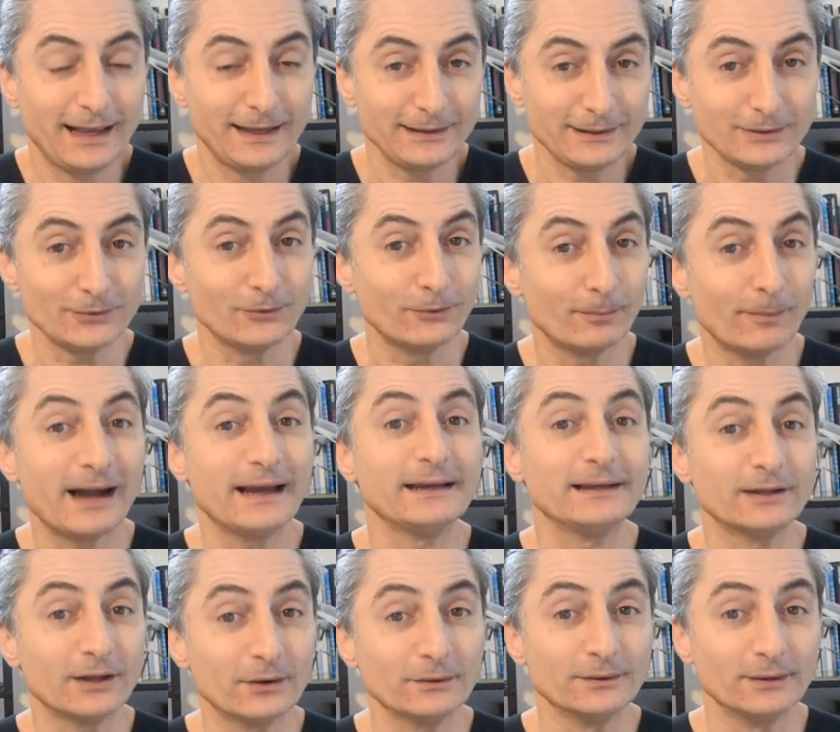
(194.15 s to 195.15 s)
you
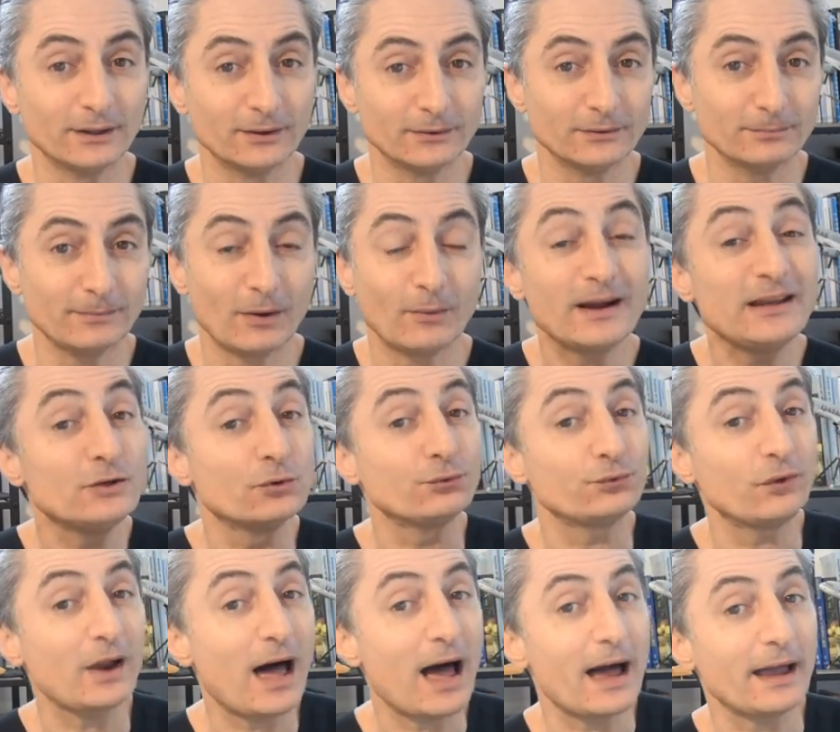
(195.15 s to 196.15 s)
might not know, but when you
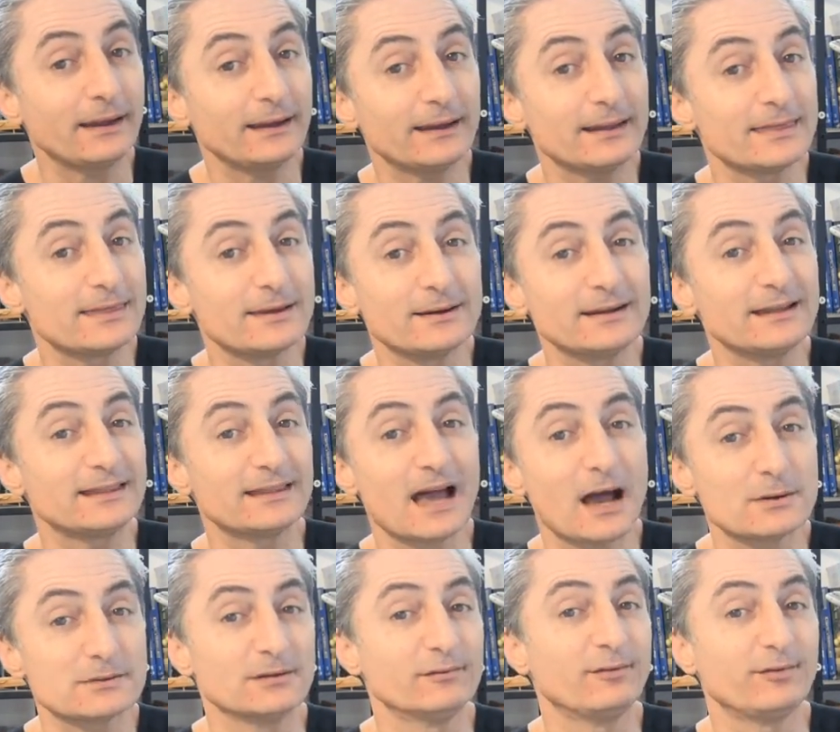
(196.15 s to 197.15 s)
fly at
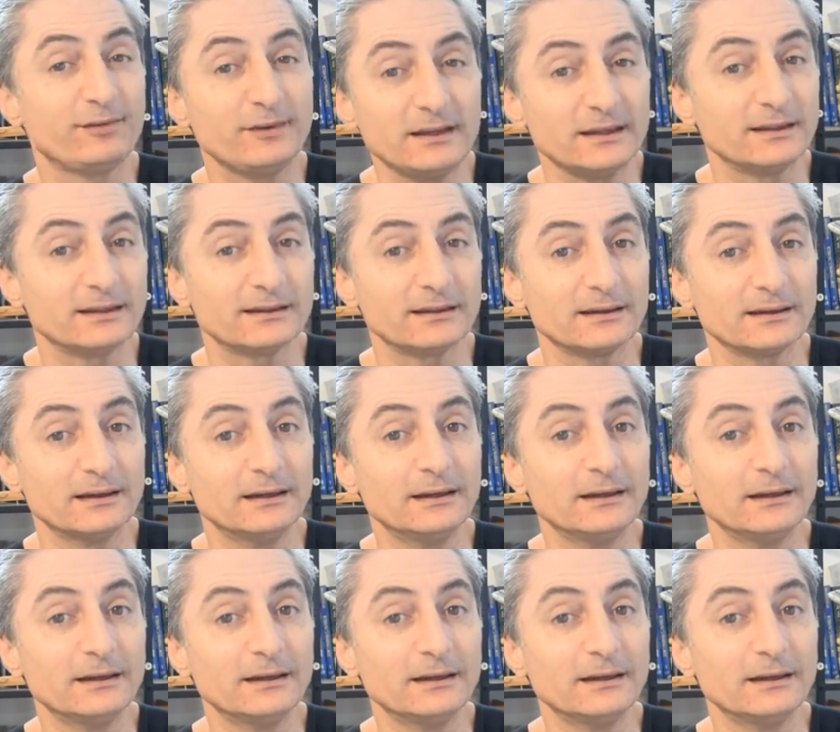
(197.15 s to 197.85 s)
30,000 feet,